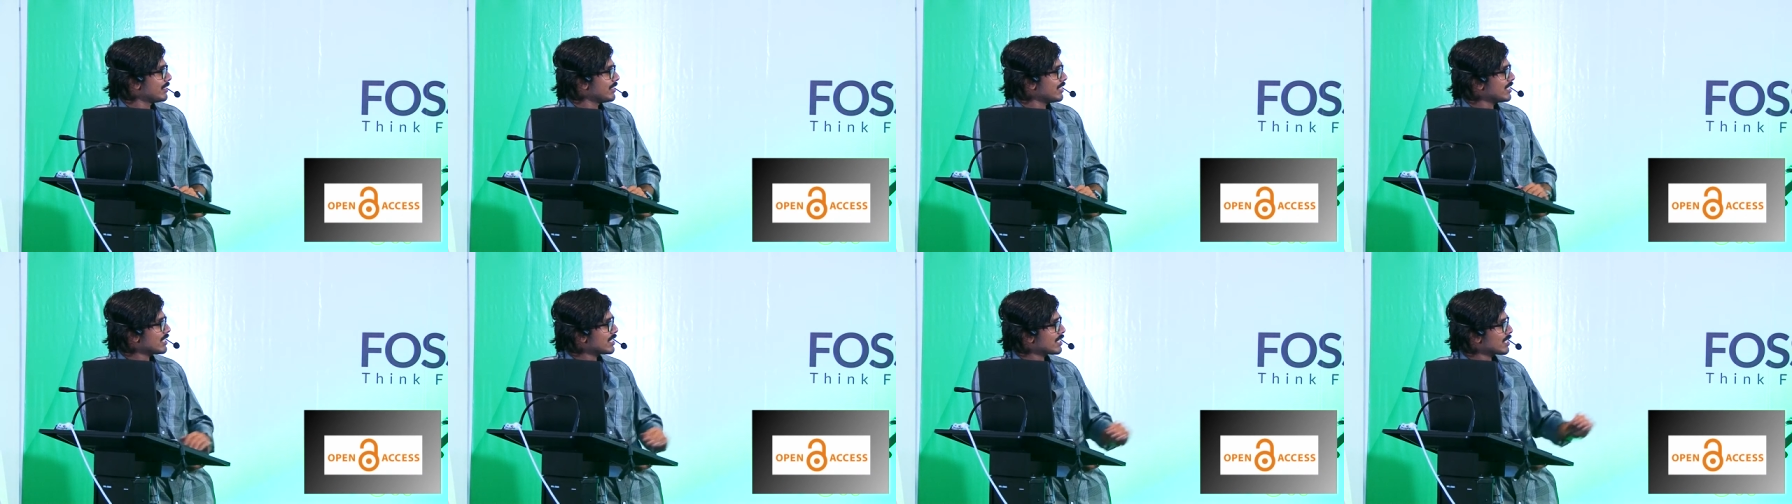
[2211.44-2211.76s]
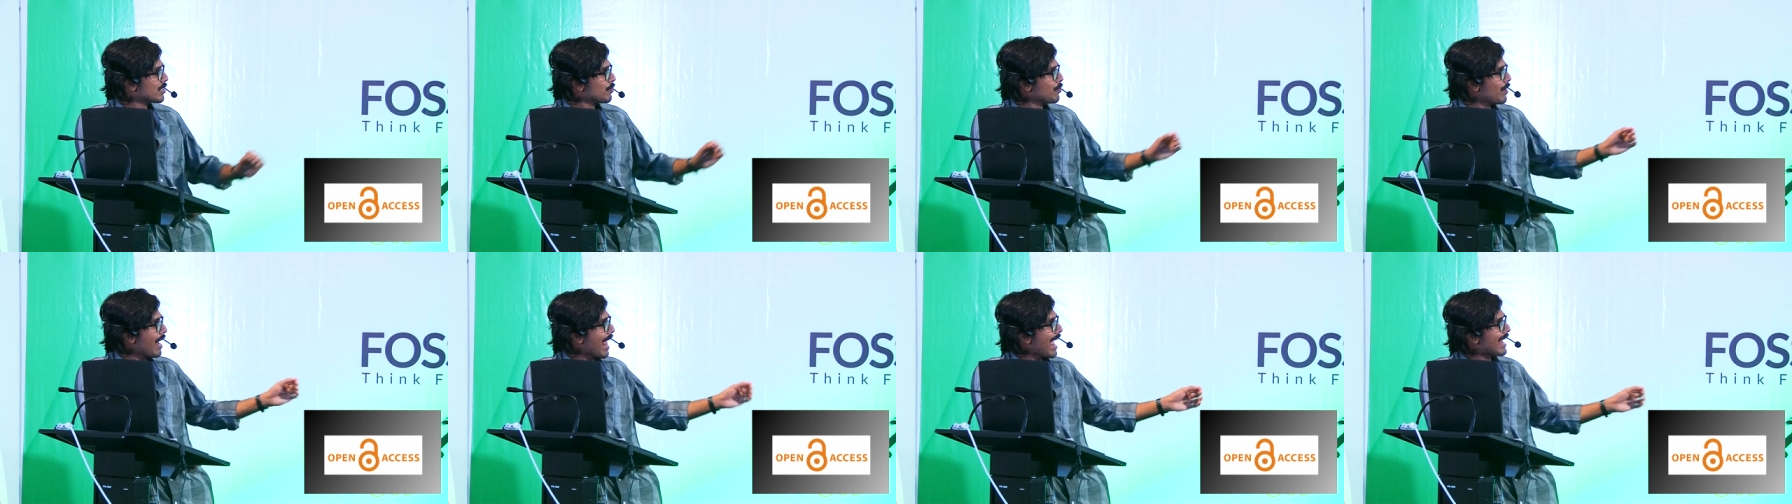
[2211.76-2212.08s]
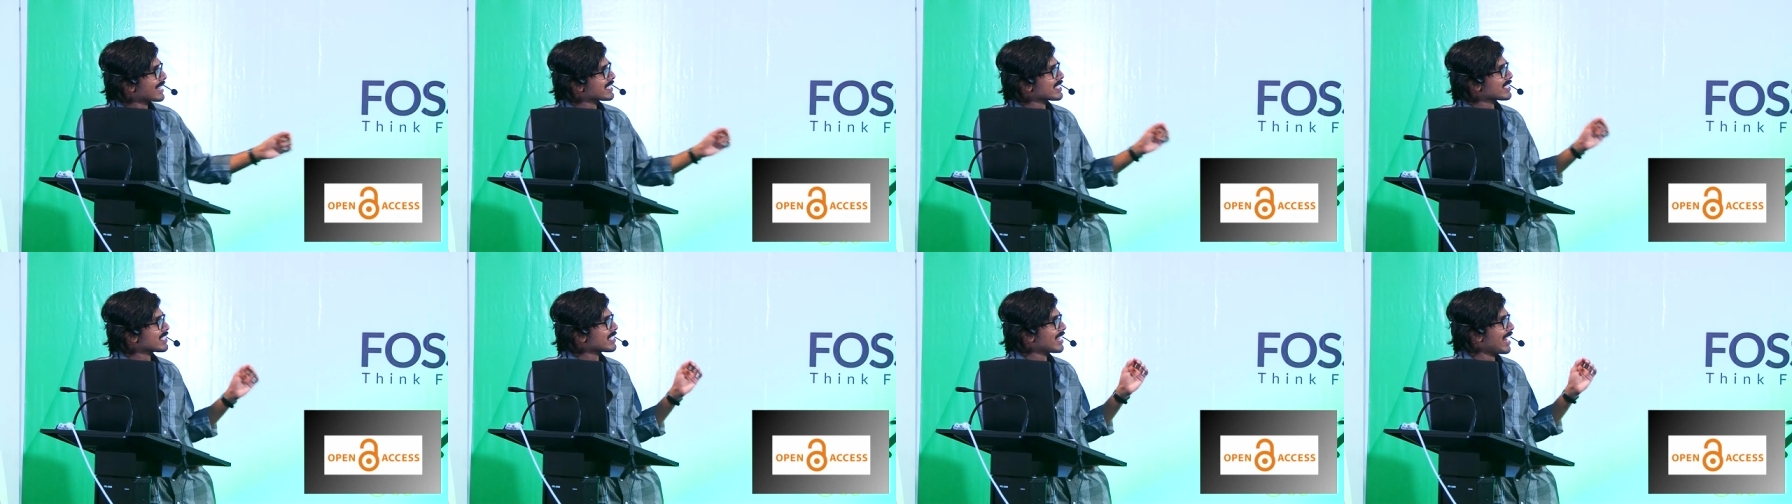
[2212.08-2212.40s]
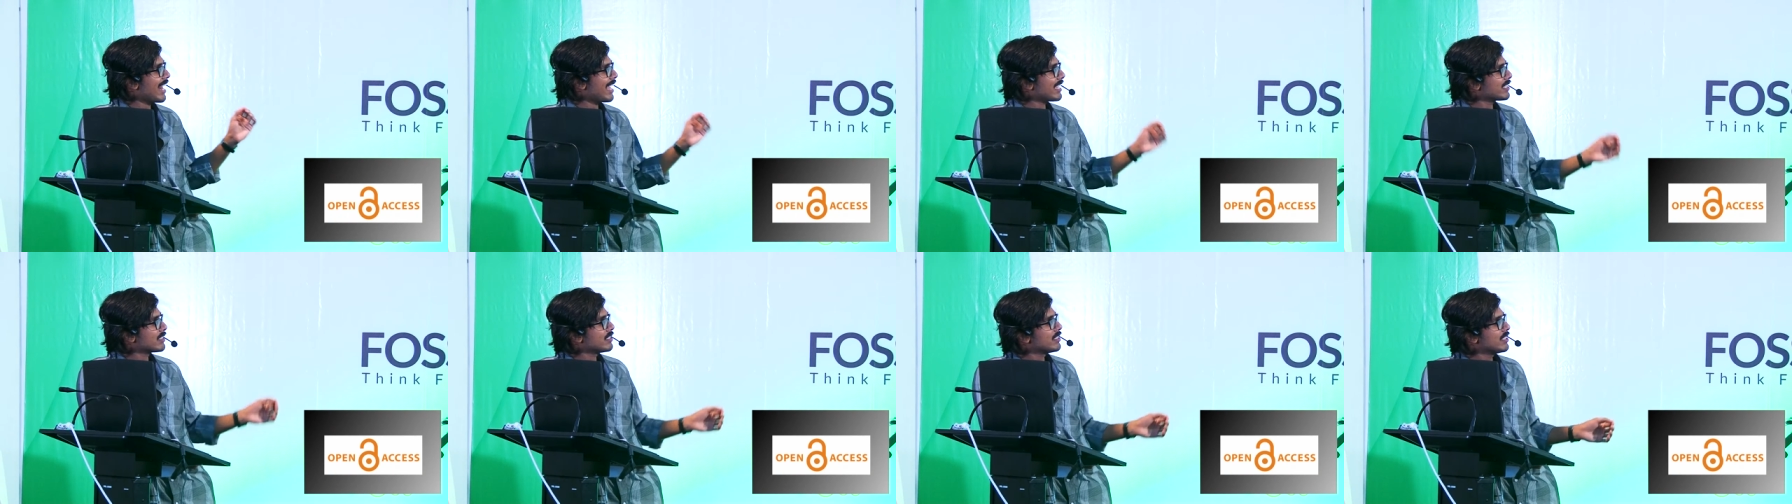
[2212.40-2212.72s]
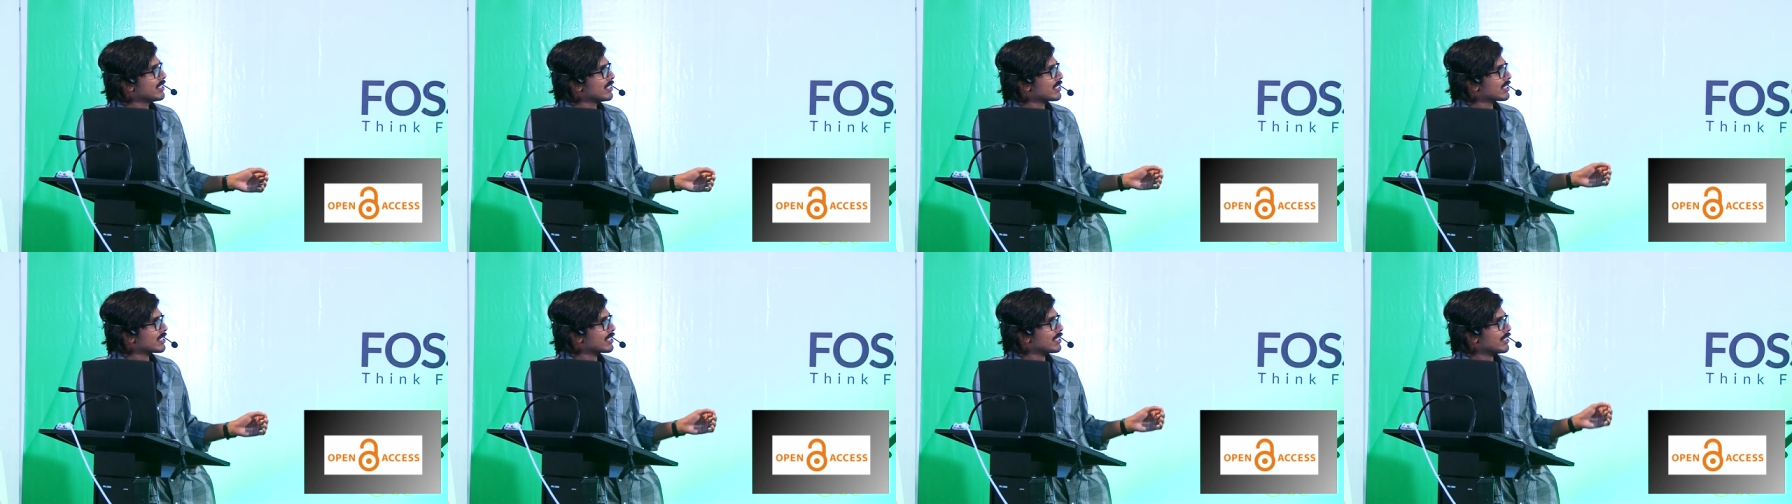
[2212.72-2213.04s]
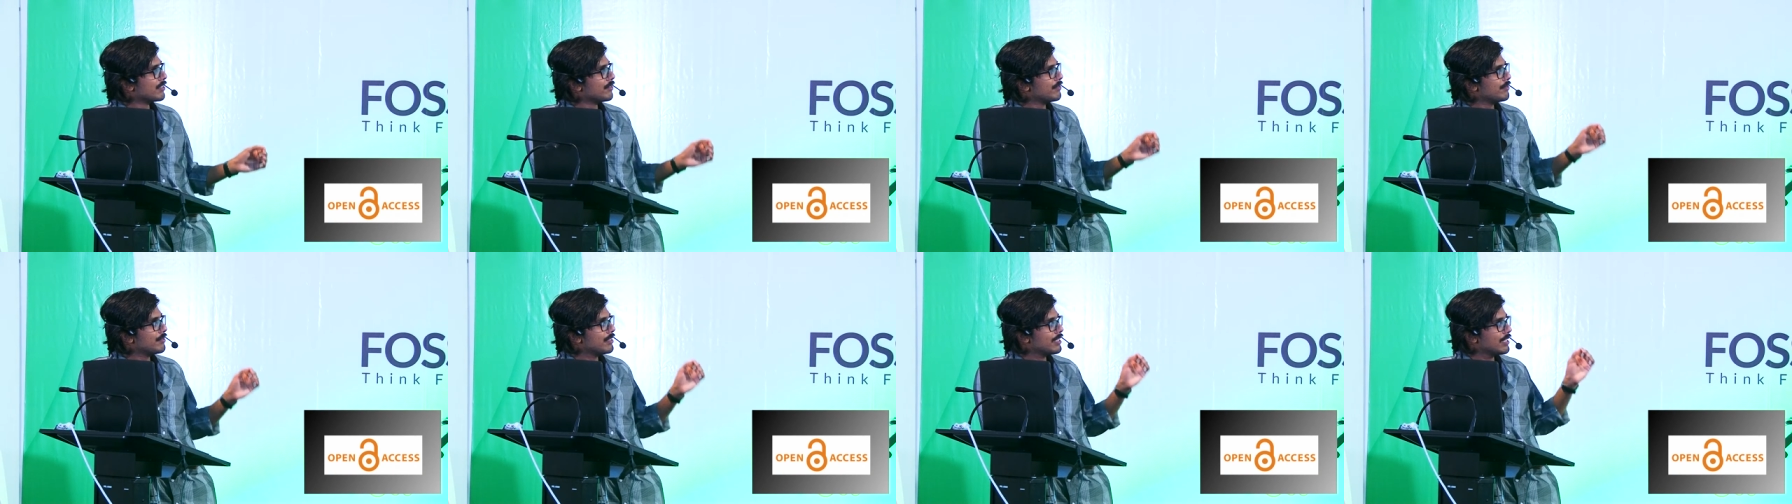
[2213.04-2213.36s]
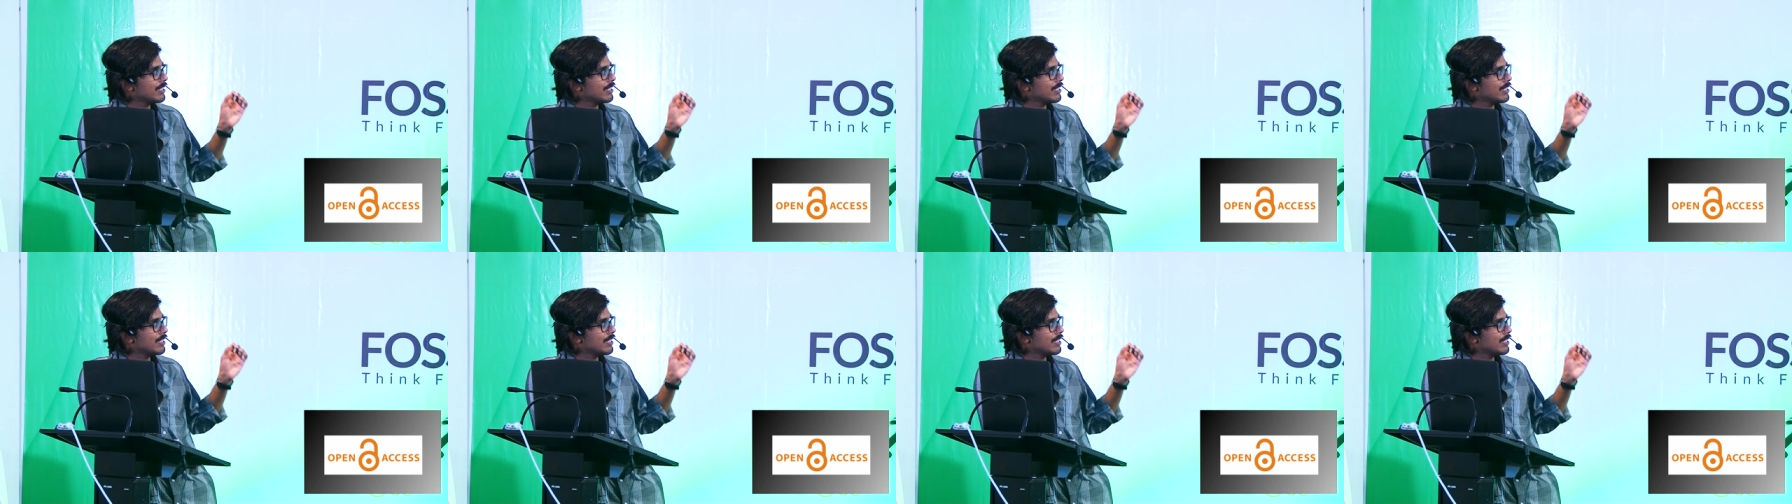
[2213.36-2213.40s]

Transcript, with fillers: Just simple actions like this, uh,